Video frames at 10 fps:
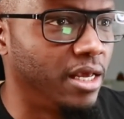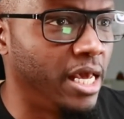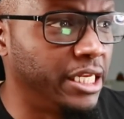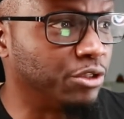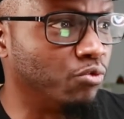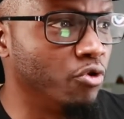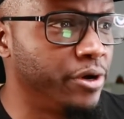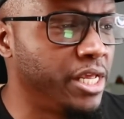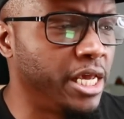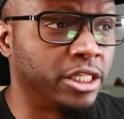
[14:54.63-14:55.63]
It is
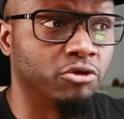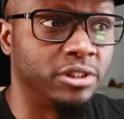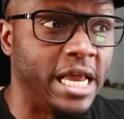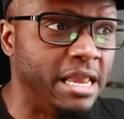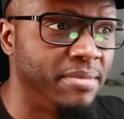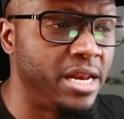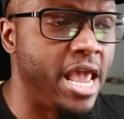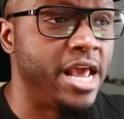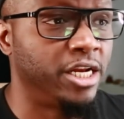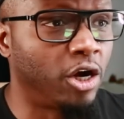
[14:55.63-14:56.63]
ruining entertainment
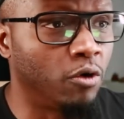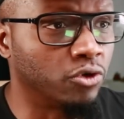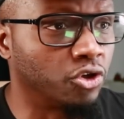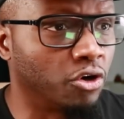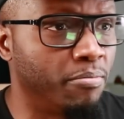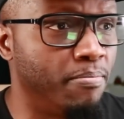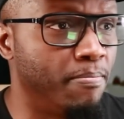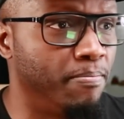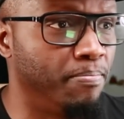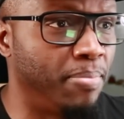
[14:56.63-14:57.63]
and culture
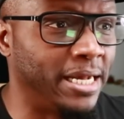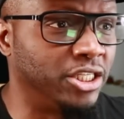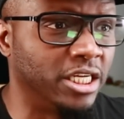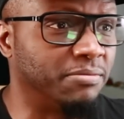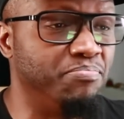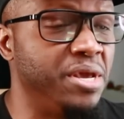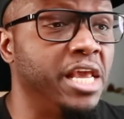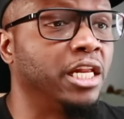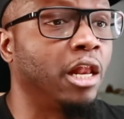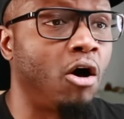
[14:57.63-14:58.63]
by just
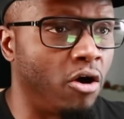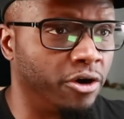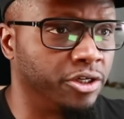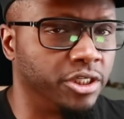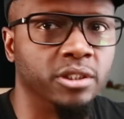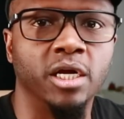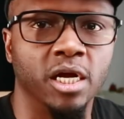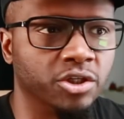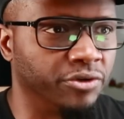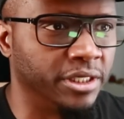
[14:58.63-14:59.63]
being large. The
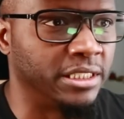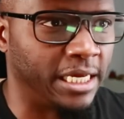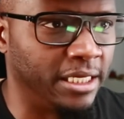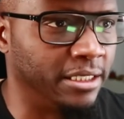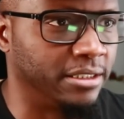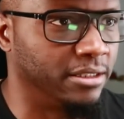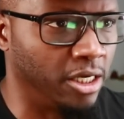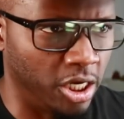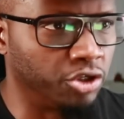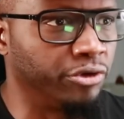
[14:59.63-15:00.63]
country is, I guess. The
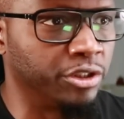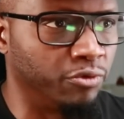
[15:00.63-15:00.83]
country is